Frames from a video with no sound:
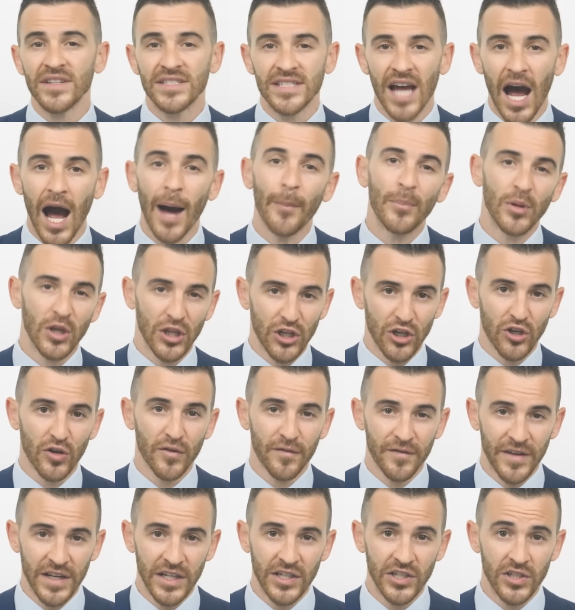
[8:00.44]
of the top political
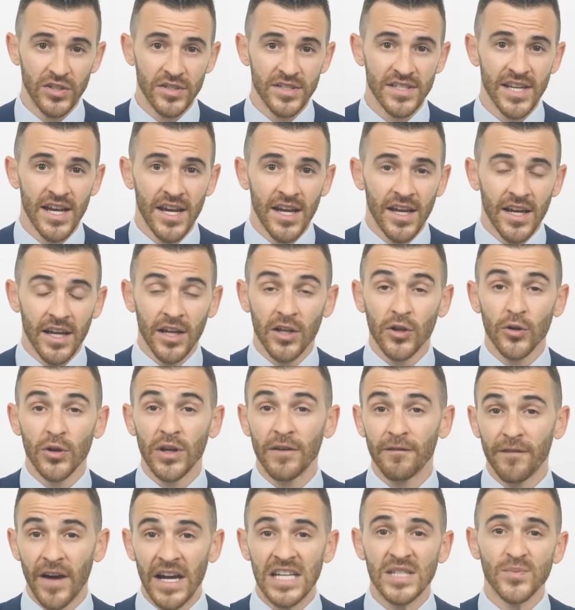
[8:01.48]
figures,
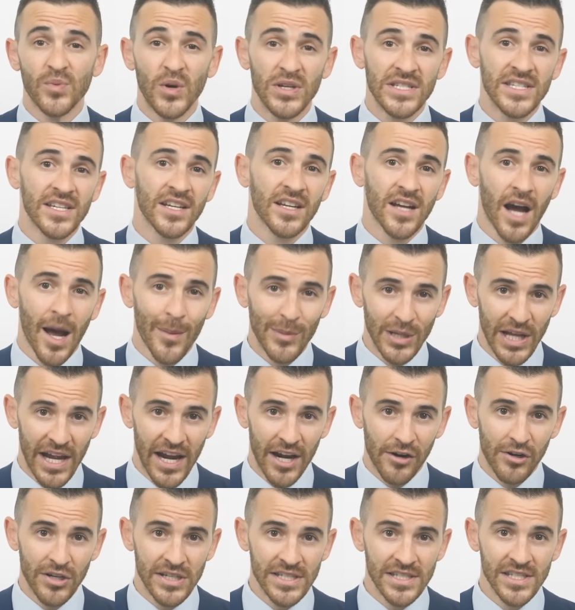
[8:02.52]
including Vice President Kamala
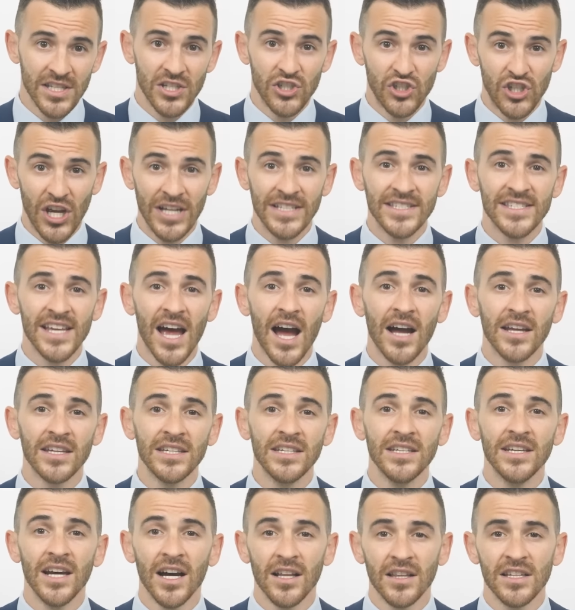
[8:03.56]
Harris, Jen
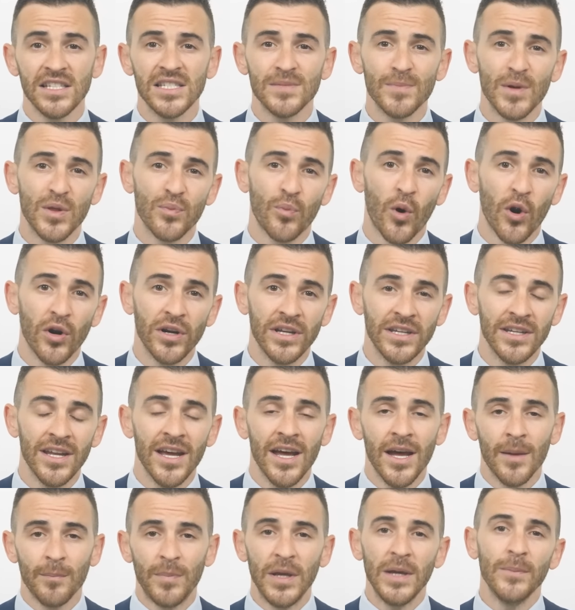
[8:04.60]
Psaki, Elizabeth Warren,
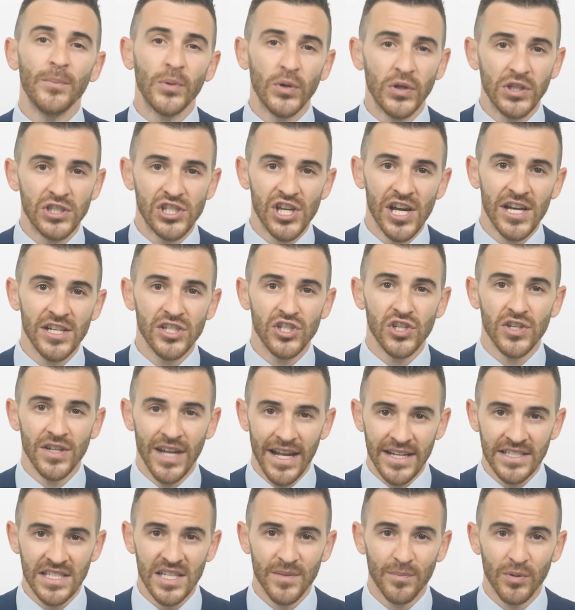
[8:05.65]
Pete Buttigieg,
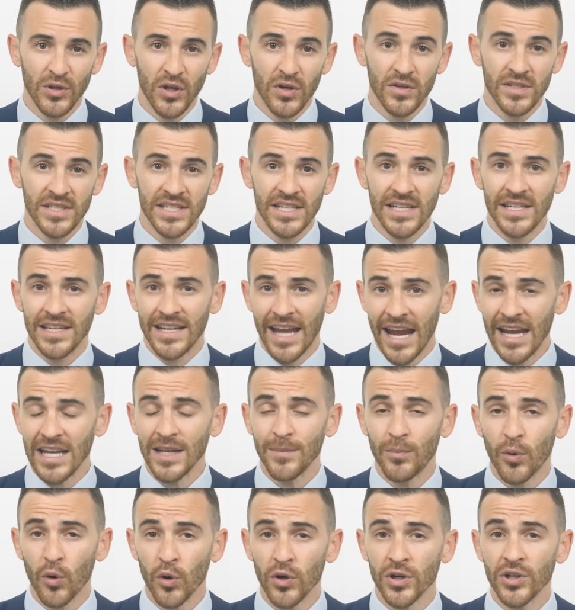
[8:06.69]
Nancy Pelosi, Katie
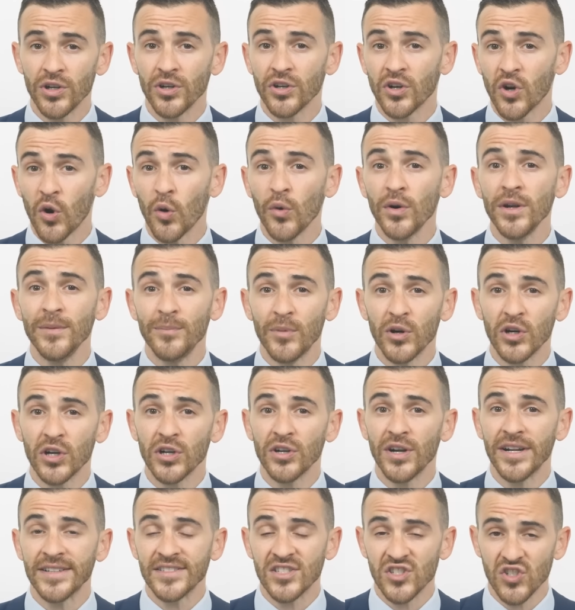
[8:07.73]
Porter, Cory
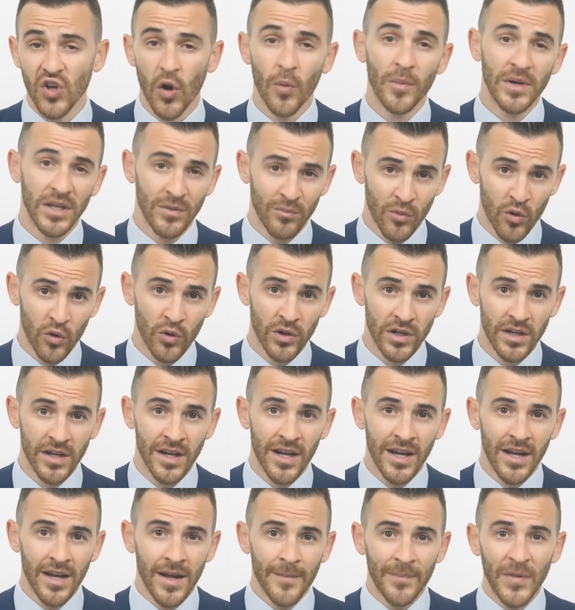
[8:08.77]
Booker, and so many more.
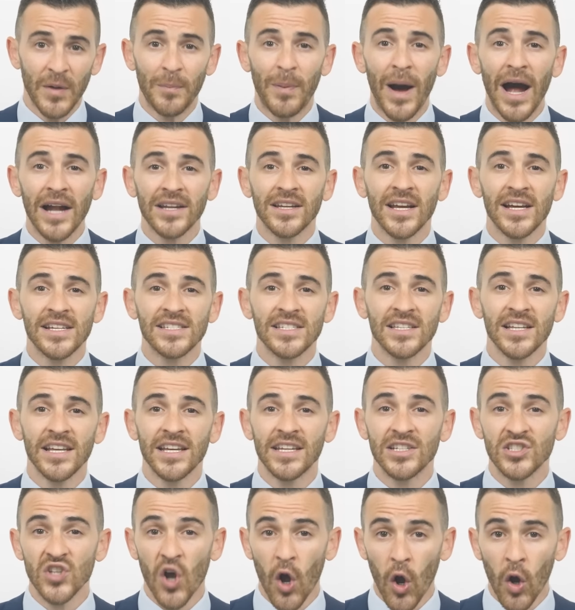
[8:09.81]
The podcast
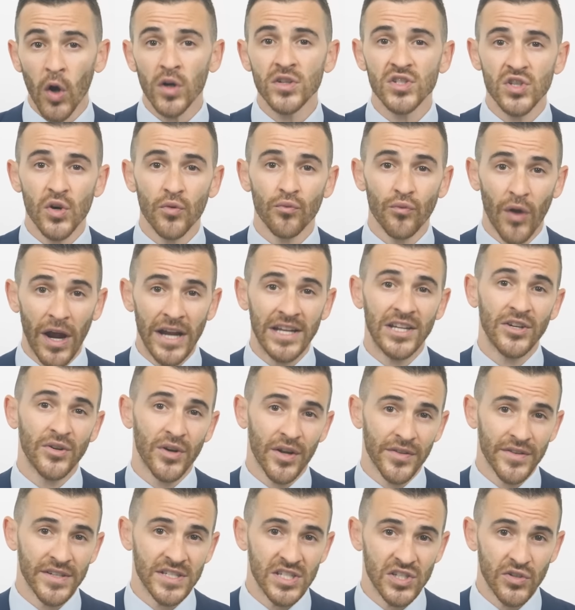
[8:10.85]
link is also right here
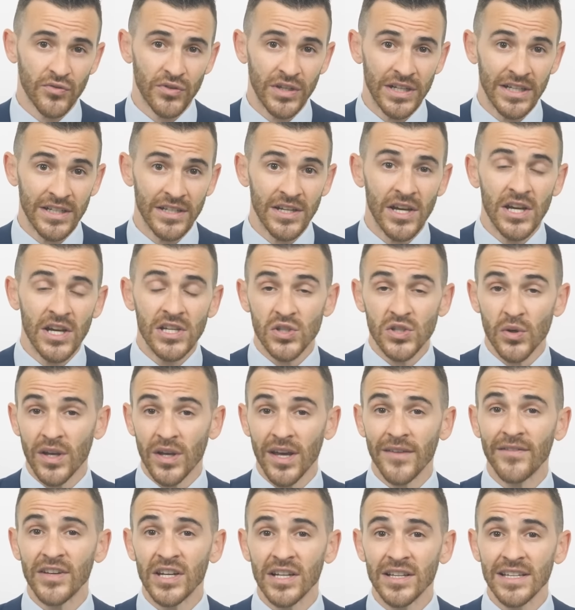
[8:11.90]
on this screen, so
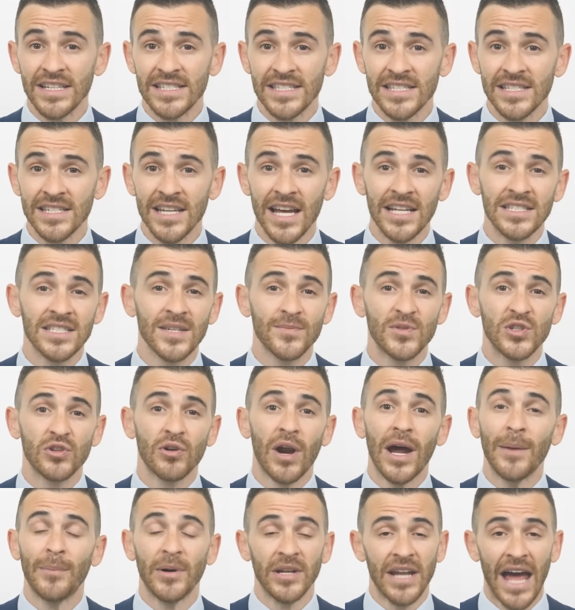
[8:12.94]
give it a listen and
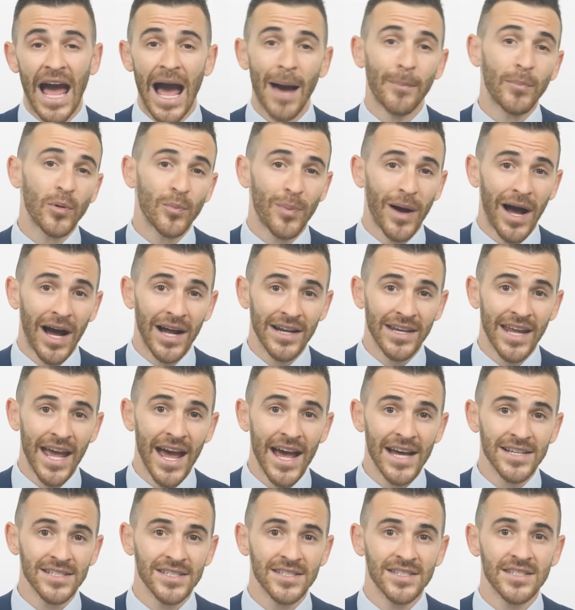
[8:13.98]
subscribe on Apple
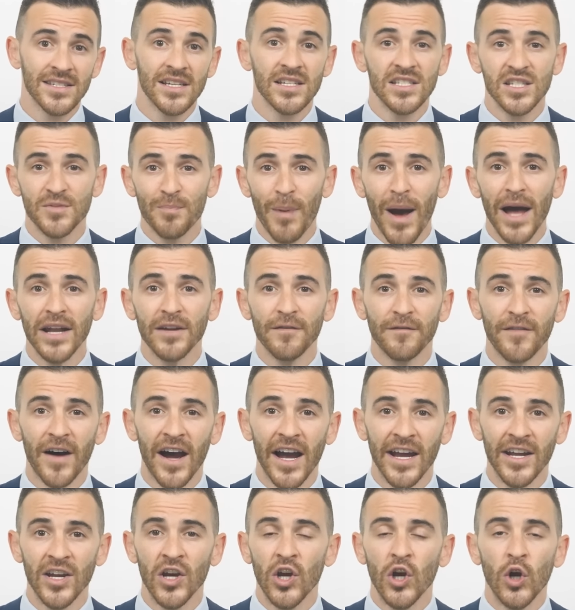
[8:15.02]
Podcasts,
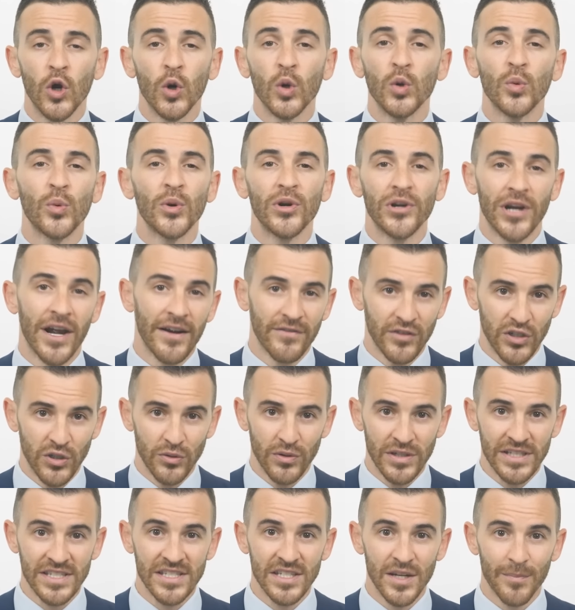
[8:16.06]
Spotify, or wherever you
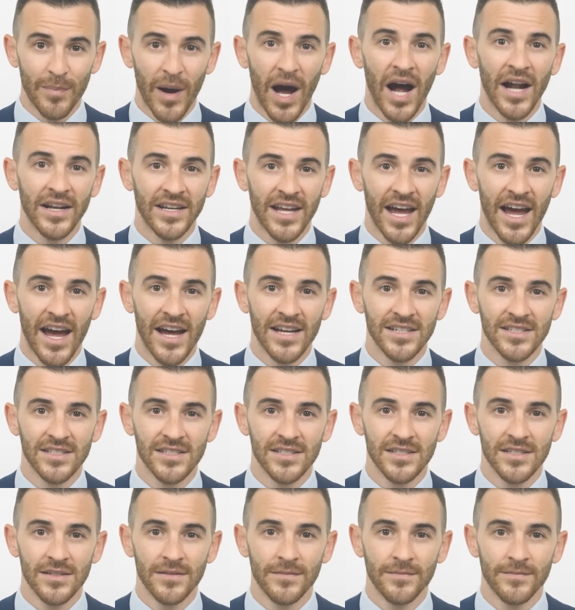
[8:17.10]
listen to
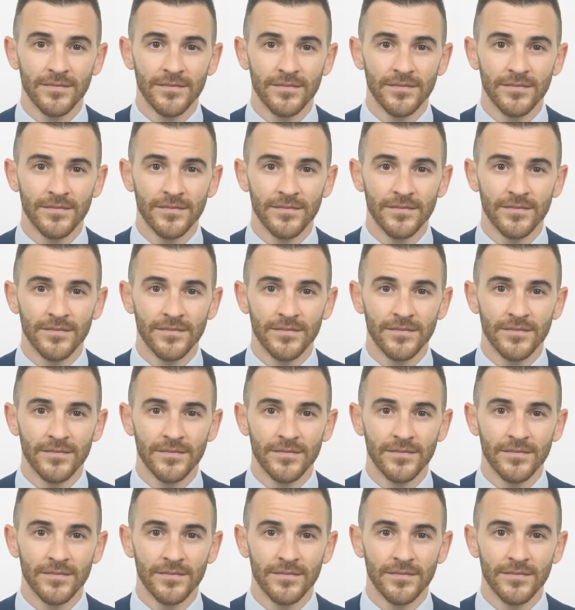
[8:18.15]
podcasts.